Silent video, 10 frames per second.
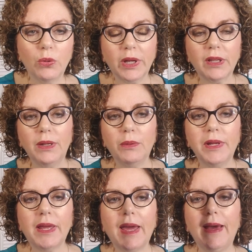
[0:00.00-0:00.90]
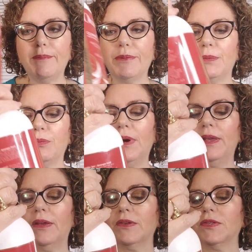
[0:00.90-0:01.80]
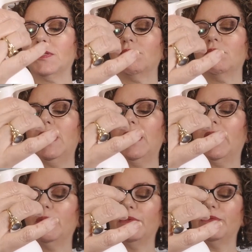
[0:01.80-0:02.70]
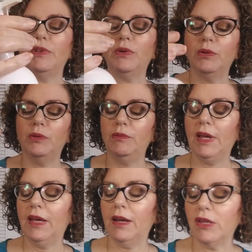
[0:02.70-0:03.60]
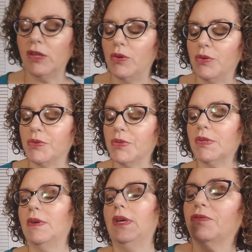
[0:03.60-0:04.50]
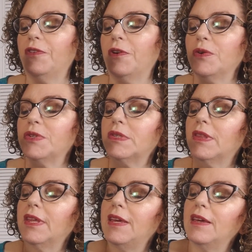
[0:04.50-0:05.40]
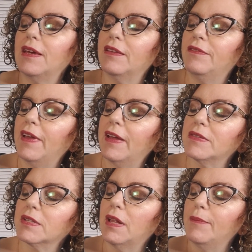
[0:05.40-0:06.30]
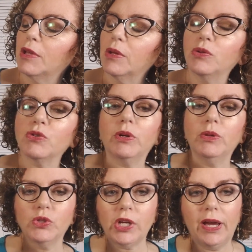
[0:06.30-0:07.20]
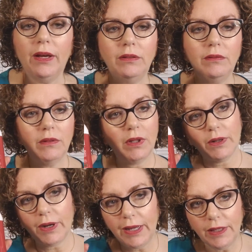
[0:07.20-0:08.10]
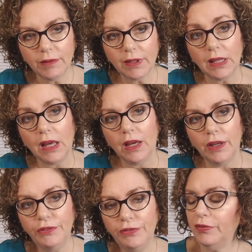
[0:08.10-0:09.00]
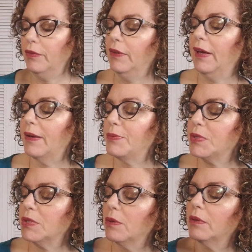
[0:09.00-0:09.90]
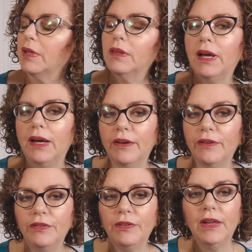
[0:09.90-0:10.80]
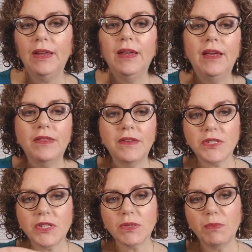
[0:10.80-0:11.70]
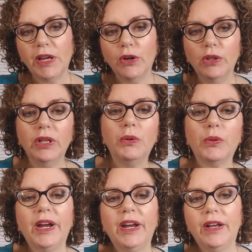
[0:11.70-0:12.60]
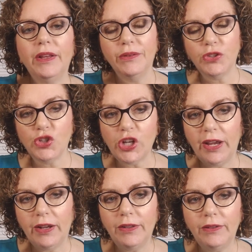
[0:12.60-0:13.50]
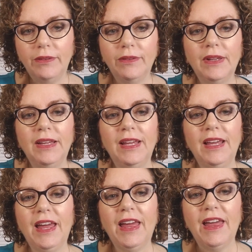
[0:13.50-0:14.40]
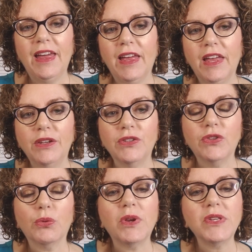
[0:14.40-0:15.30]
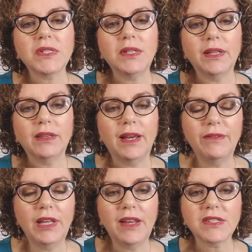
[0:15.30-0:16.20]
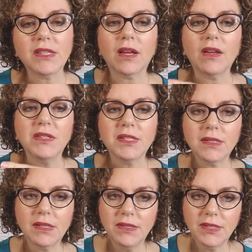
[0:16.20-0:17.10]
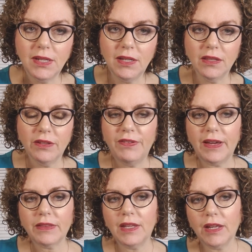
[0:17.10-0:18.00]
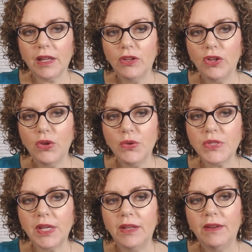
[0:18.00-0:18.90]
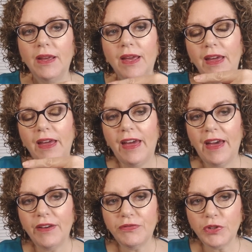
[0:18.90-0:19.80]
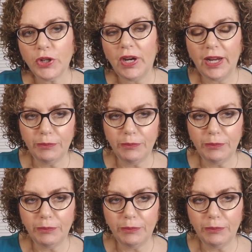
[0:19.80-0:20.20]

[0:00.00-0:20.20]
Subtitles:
quickly recap the products that I reviewed and I use. First, the Advanced Climate Control Gel. All right, love, absolutely love. This is my Holy Grail gel, and the reason I love it is the consistency and the fact that I can use it after I